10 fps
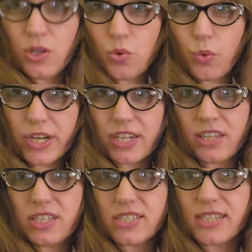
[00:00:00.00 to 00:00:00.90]
working
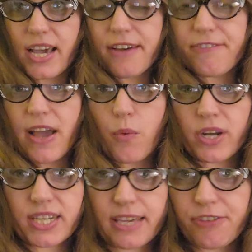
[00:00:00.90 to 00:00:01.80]
on this stuff. I
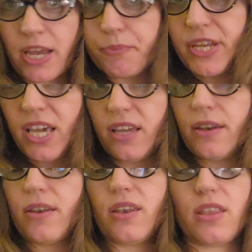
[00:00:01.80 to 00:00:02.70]
wanted to give an update.
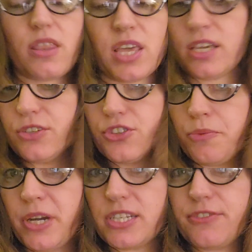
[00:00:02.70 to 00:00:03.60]
Thank you so
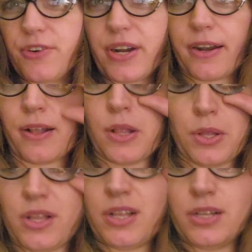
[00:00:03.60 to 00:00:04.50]
much for
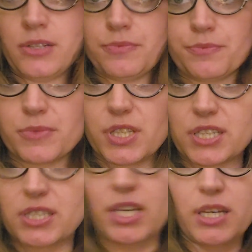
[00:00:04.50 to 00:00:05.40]

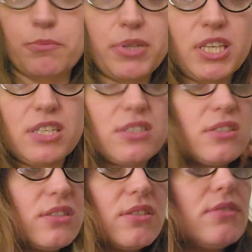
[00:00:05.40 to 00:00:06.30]
listening.
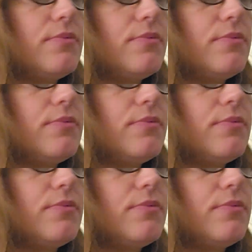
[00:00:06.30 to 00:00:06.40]
Please,